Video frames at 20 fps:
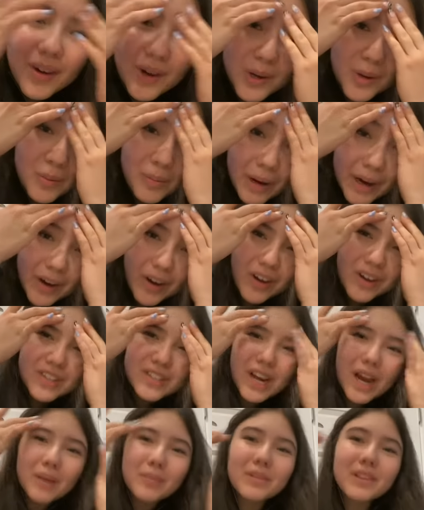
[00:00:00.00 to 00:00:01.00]
Oh my gosh,
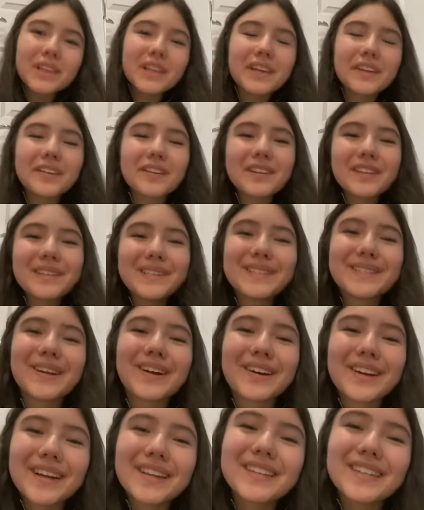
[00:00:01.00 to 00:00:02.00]
I'm literally
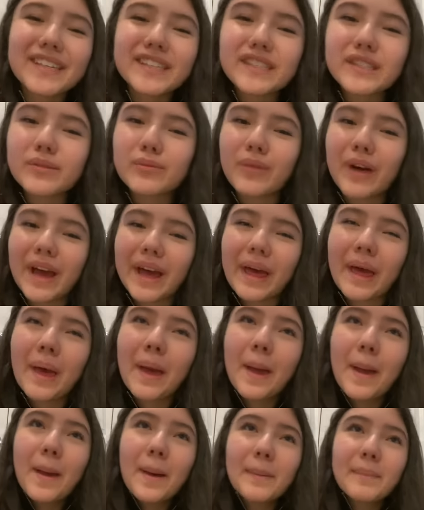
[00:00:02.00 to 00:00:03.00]
starting to sweat.
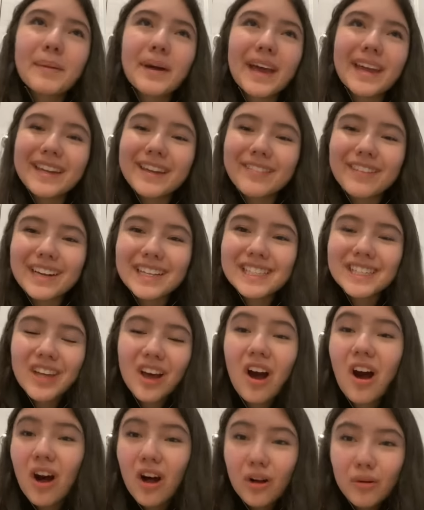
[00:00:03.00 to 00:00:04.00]
But anyways, the
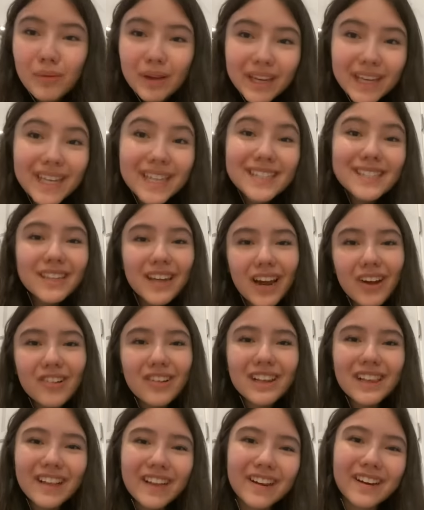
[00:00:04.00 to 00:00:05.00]
hallway is now
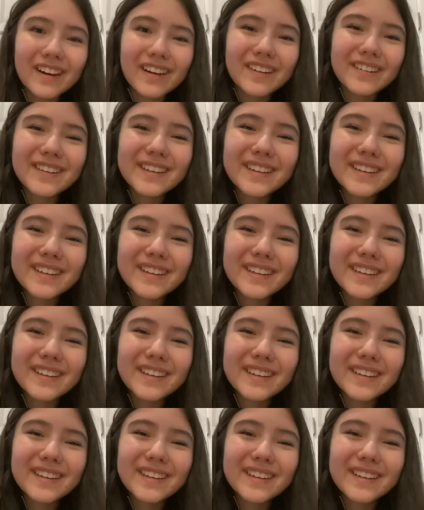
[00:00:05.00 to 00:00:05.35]
cleared.